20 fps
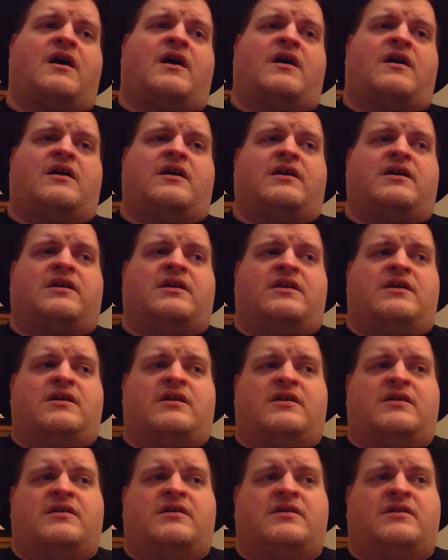I
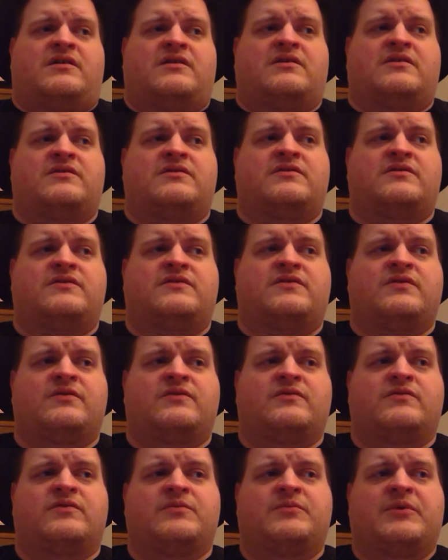
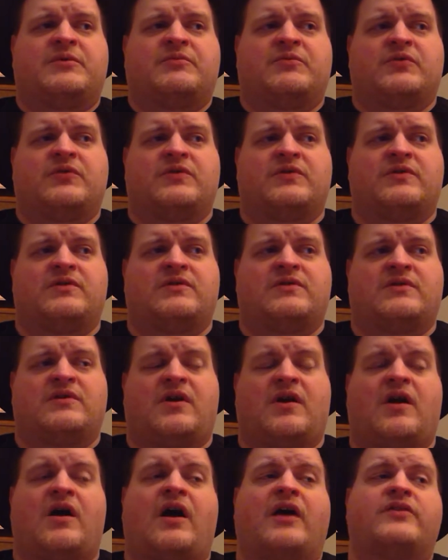don't remember.
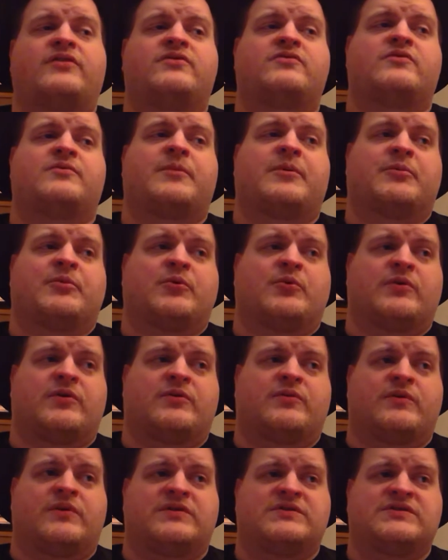Oh, I do remember what
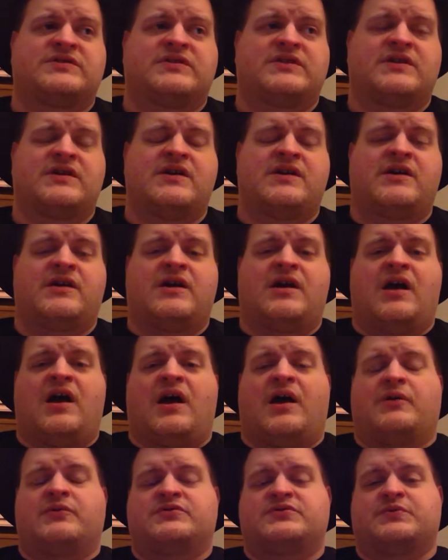it was.
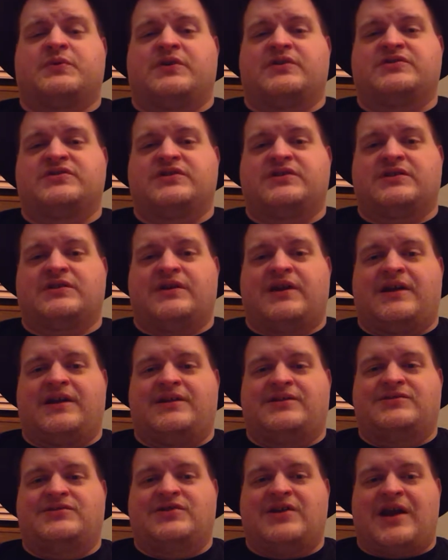I was watching
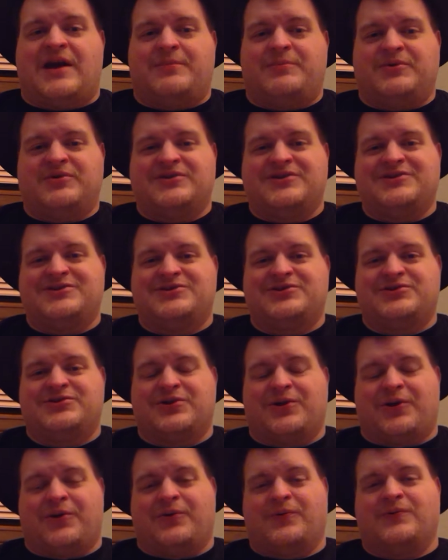a Japanese
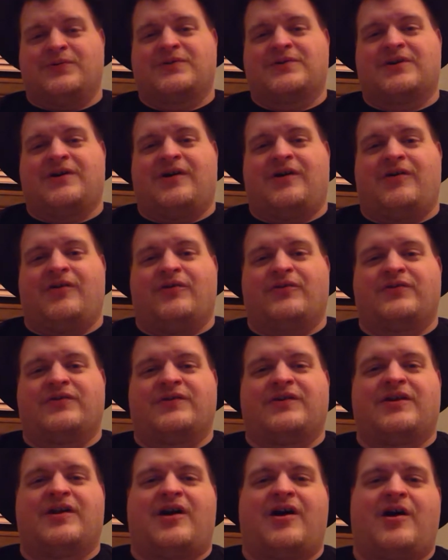show called
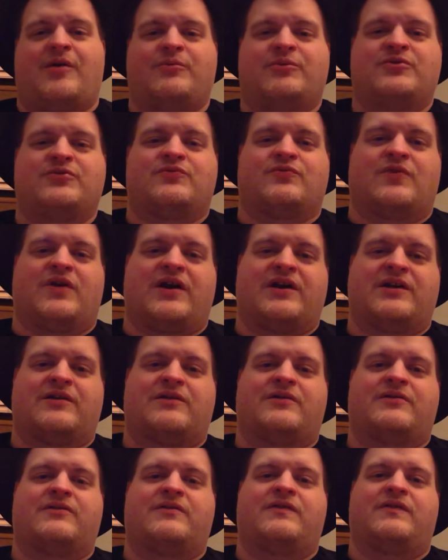Kamen
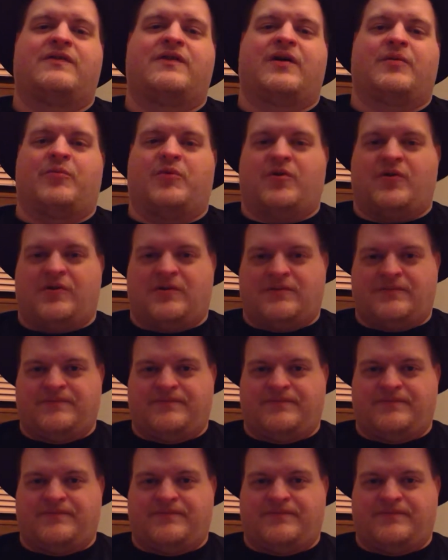Rider Double